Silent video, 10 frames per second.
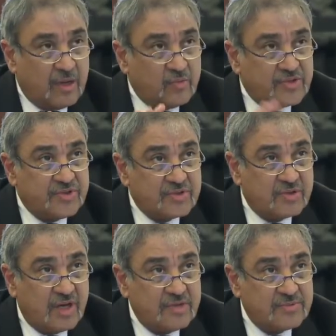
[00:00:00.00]
which
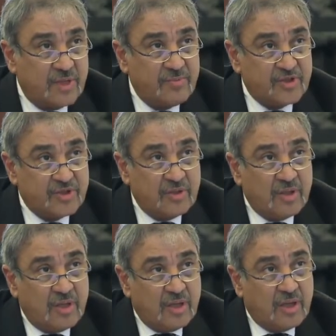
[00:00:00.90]
describes our mission,
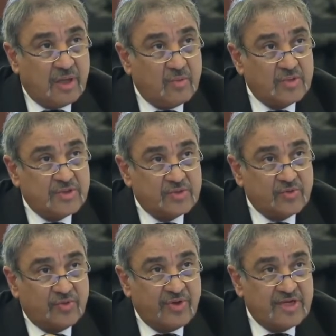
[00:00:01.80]
which is
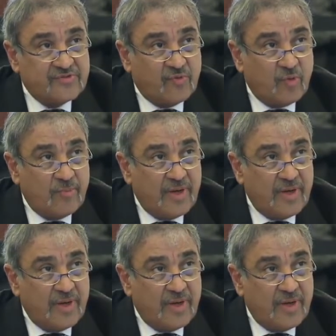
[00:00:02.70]
to transform